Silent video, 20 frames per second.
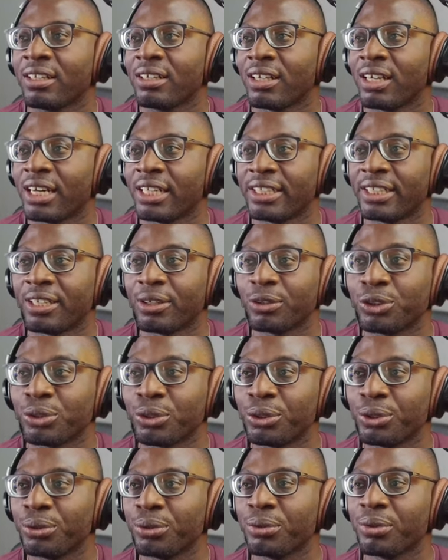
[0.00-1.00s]
and then I'll
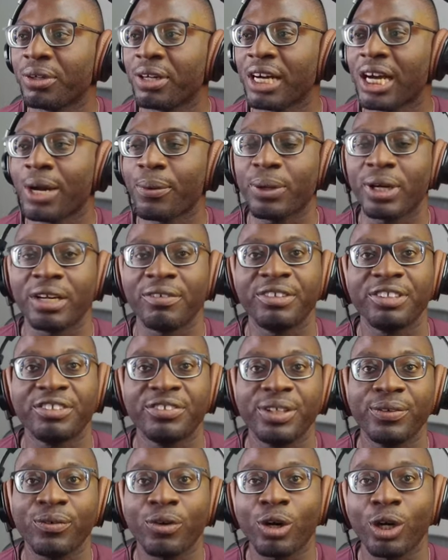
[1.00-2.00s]
you how you can
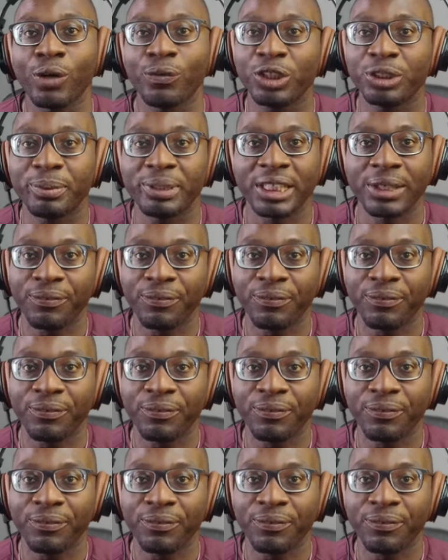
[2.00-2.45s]
retrieve all of those meta